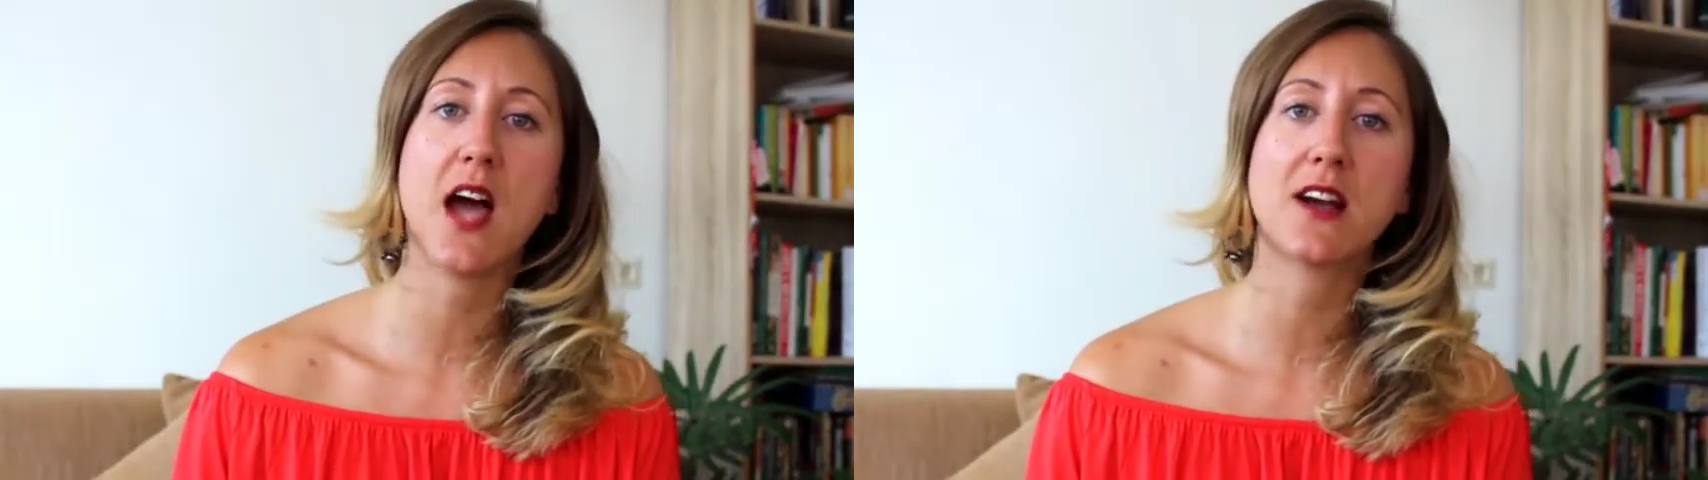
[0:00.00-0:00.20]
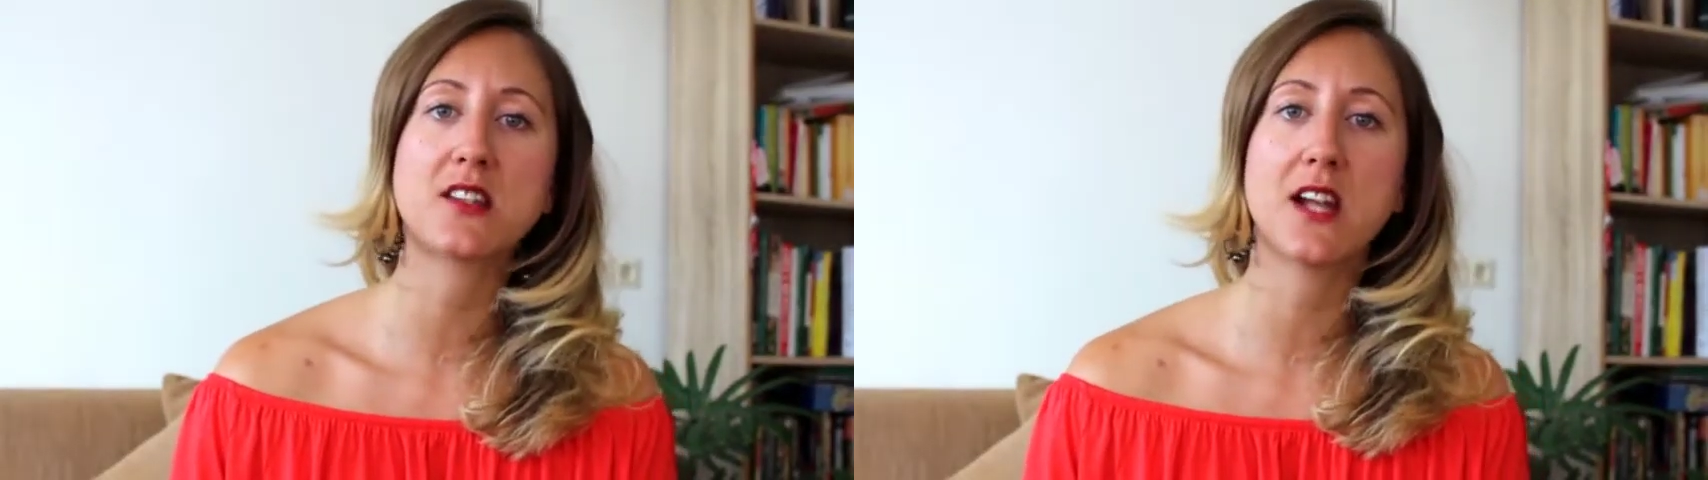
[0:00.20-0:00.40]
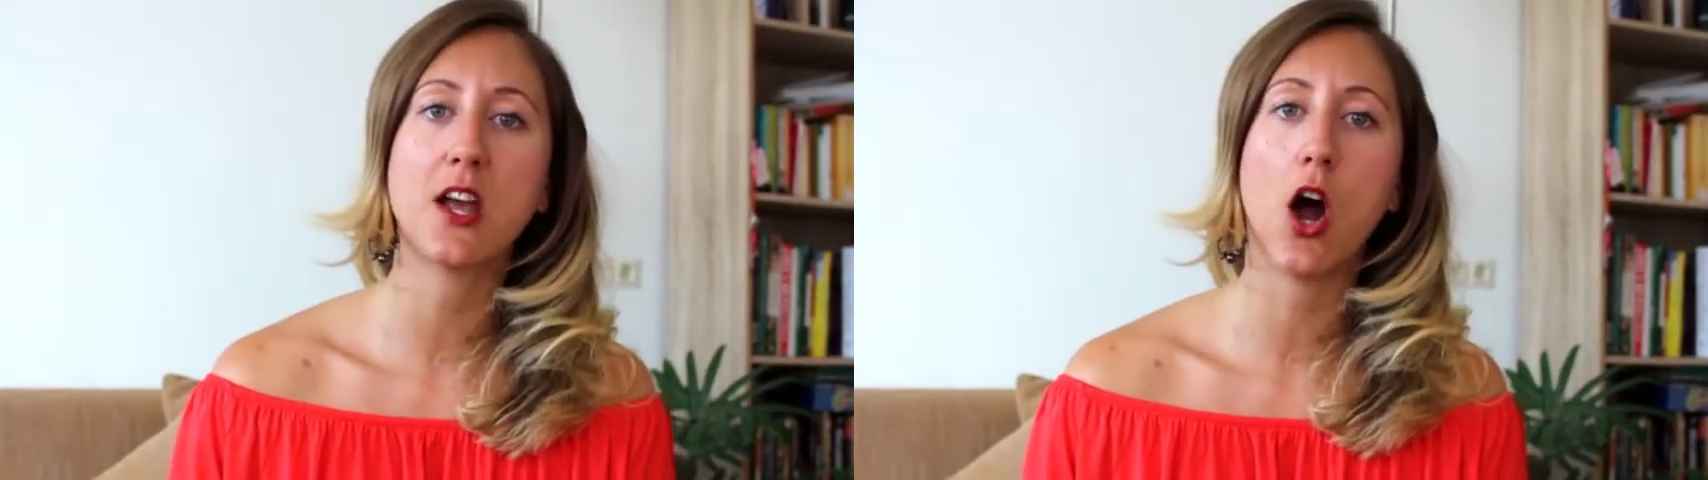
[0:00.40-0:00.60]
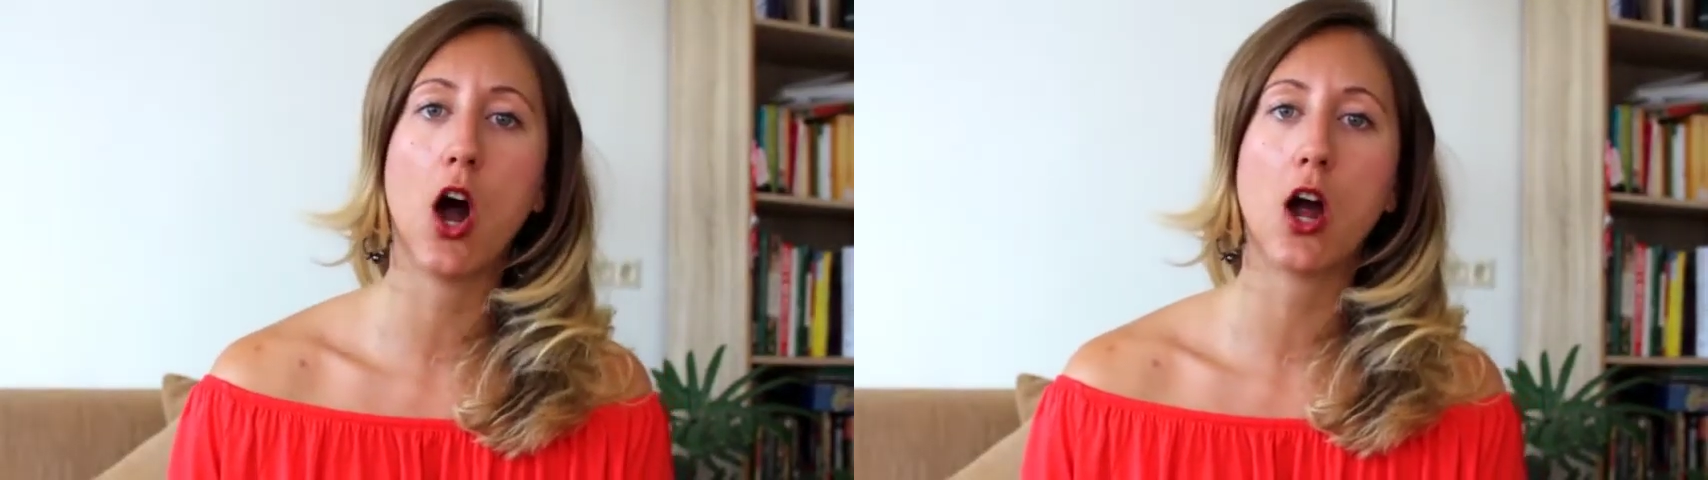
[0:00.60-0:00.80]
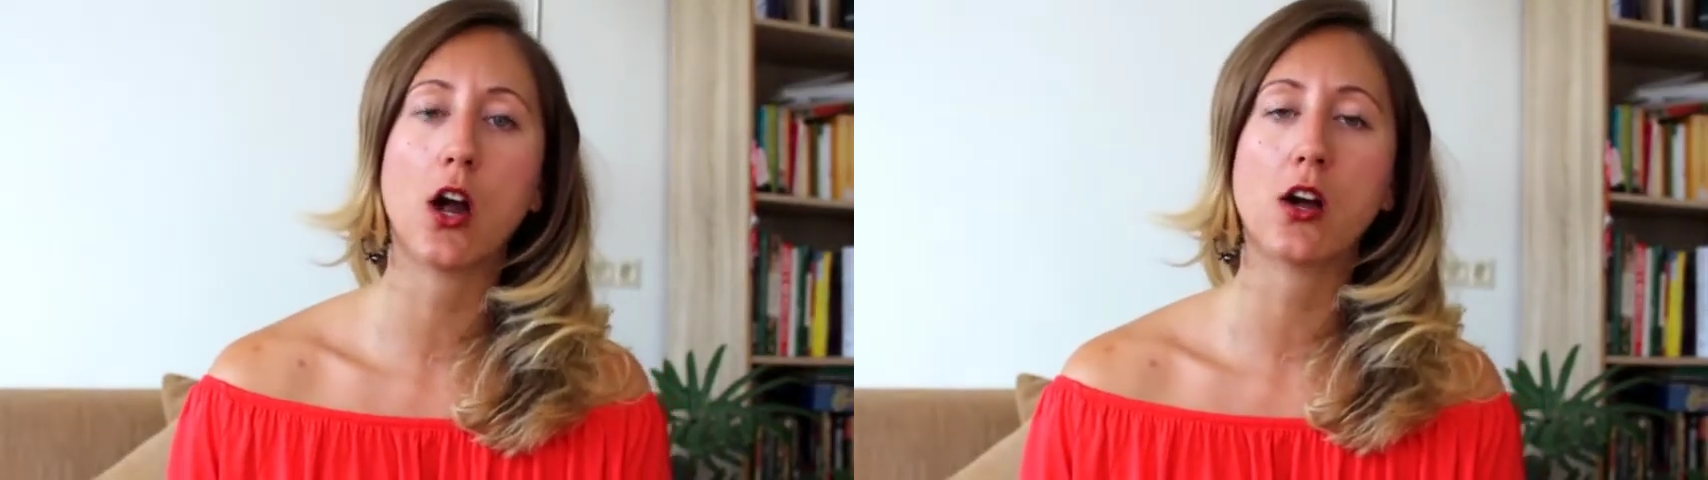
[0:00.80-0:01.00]
actually
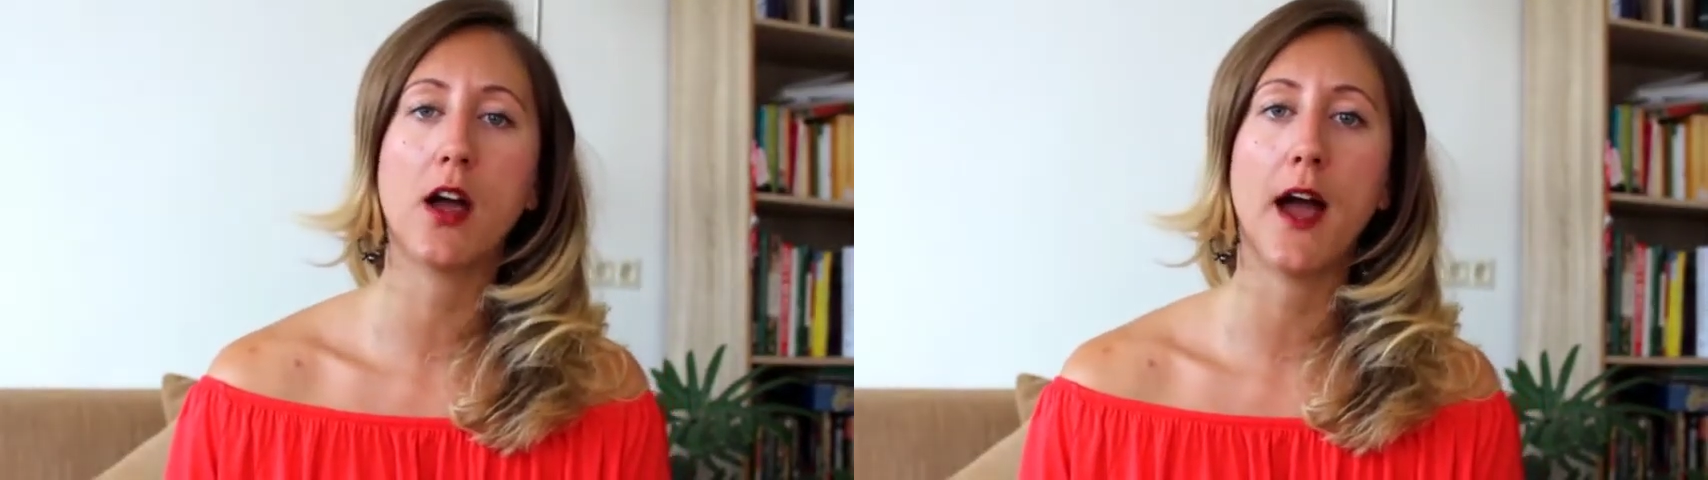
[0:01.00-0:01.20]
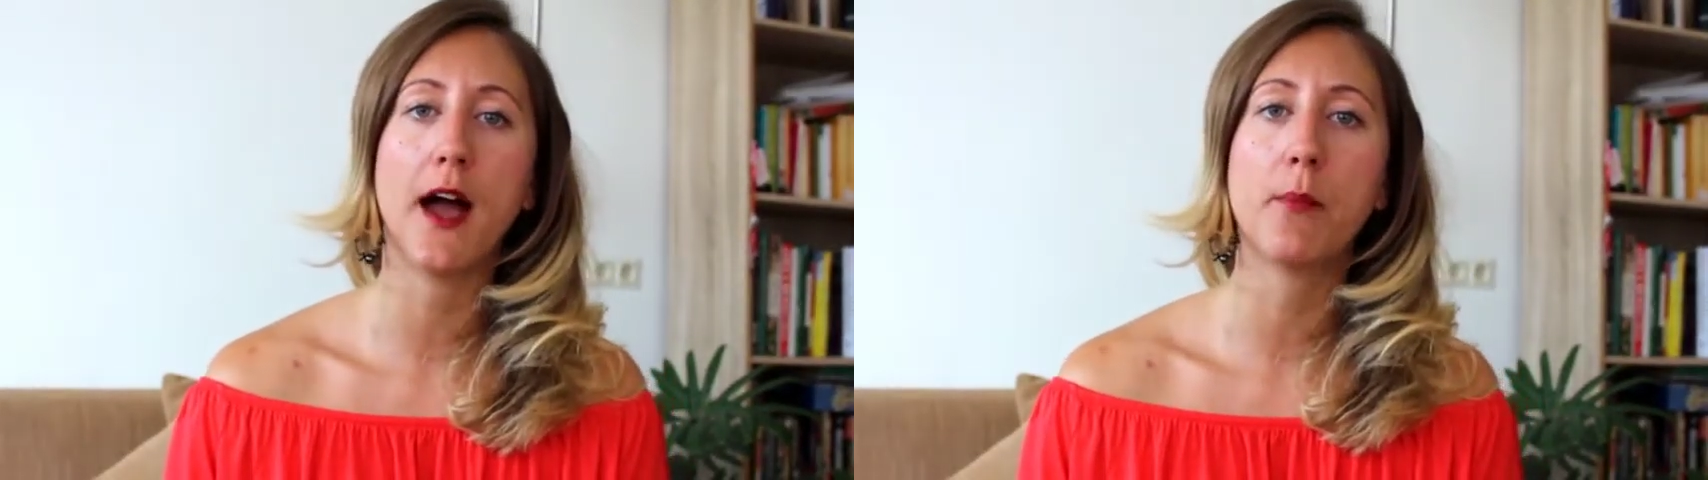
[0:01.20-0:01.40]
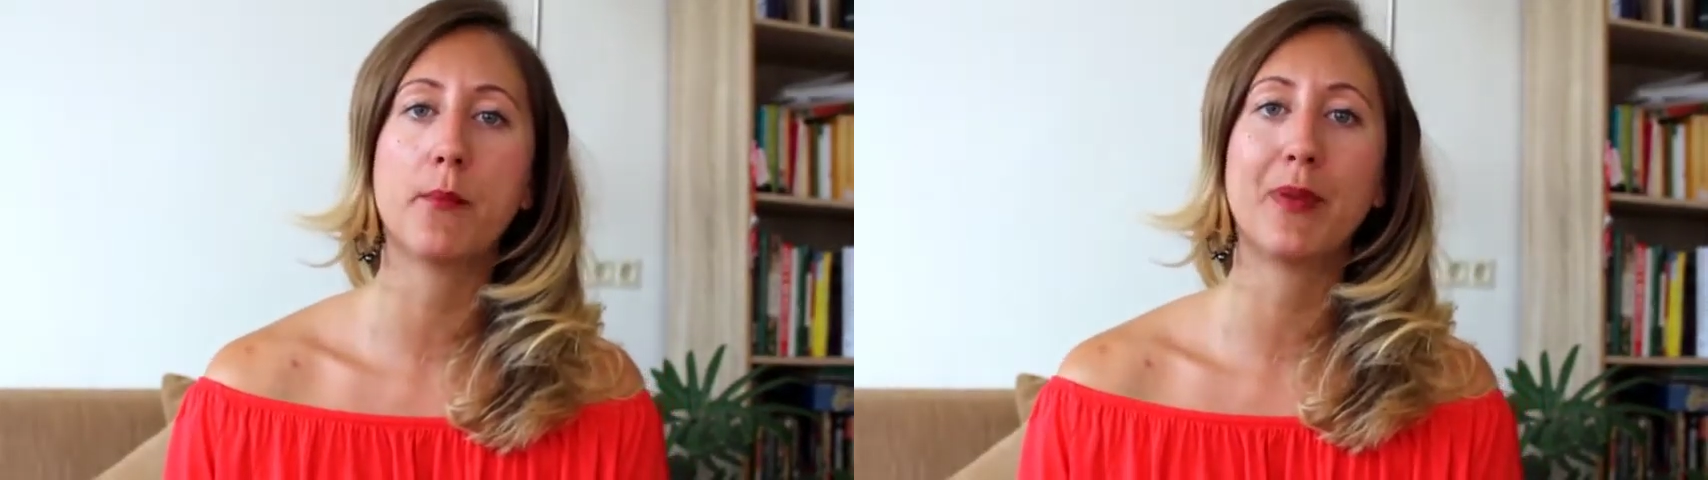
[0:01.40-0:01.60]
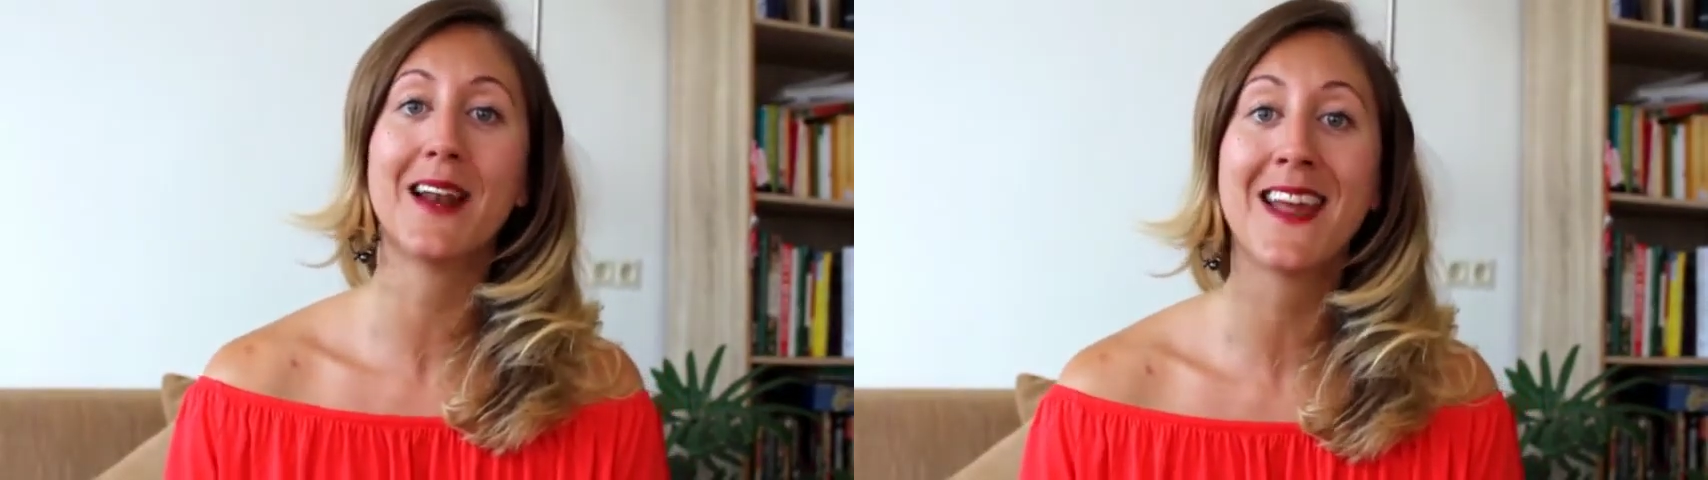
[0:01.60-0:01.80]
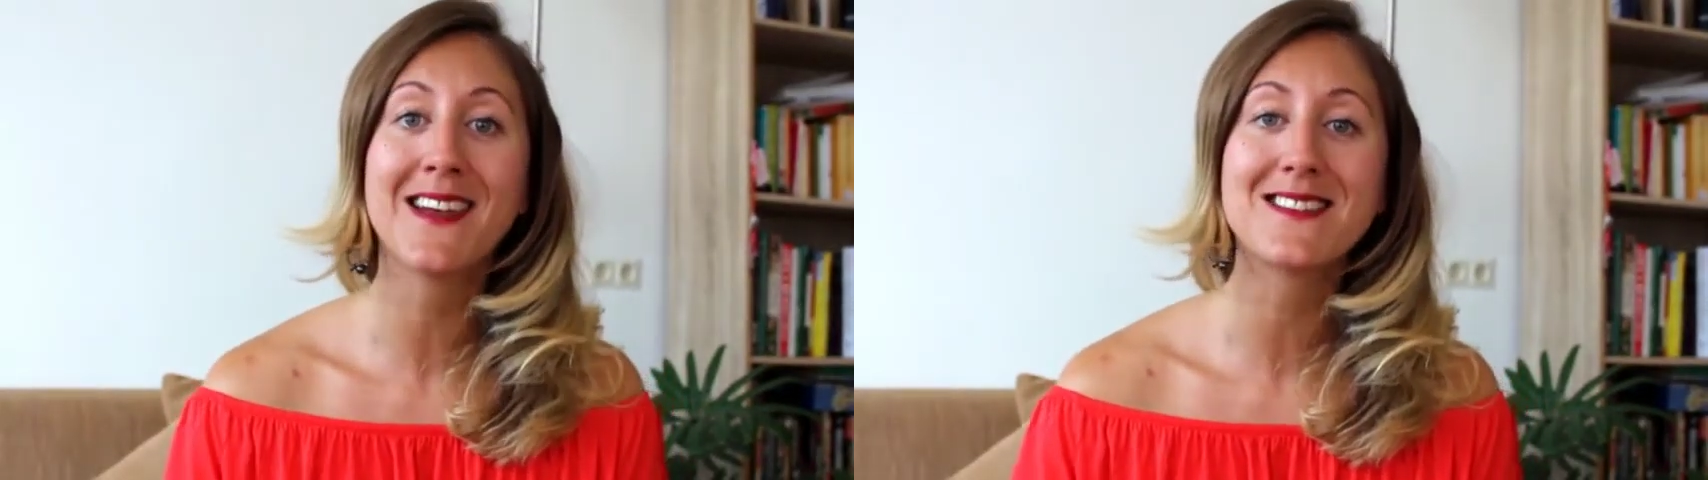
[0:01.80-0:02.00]
our
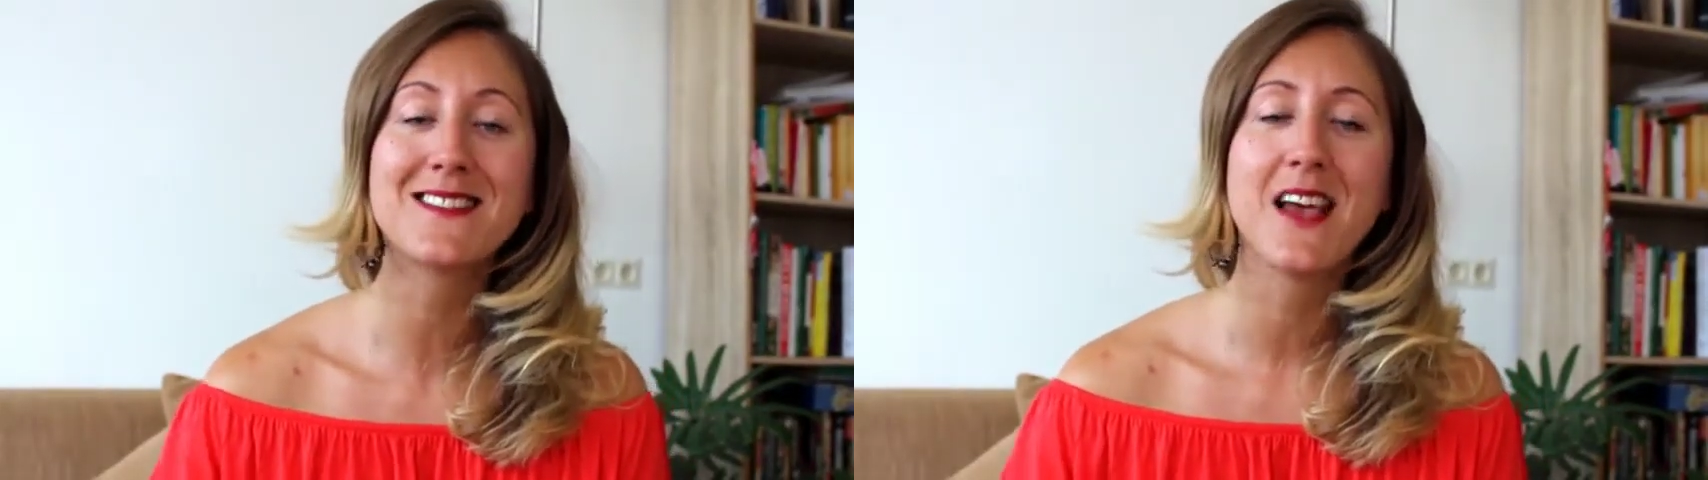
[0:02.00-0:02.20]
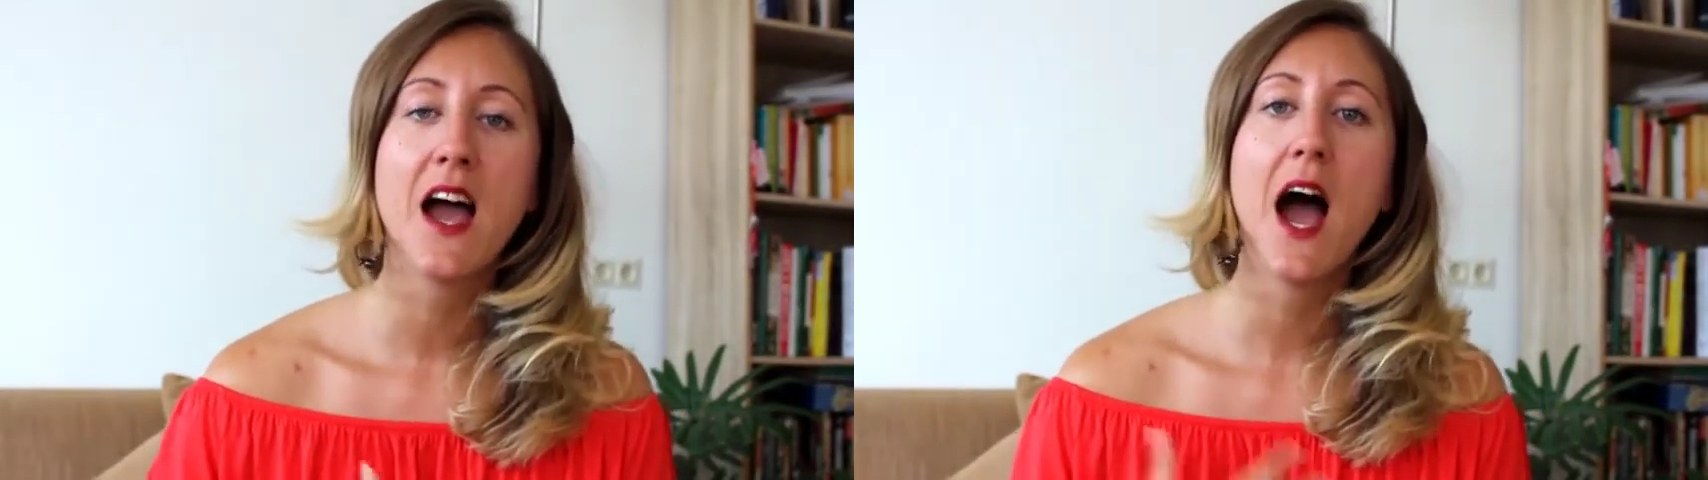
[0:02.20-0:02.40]
plates